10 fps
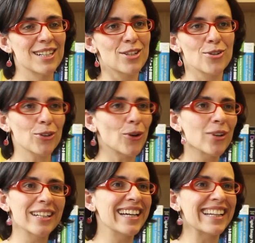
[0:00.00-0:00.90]
It's not
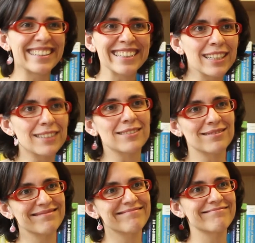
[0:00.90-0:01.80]
only at the
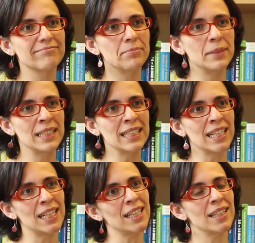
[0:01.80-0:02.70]

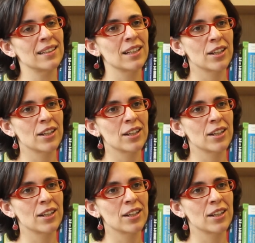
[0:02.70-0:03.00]
medical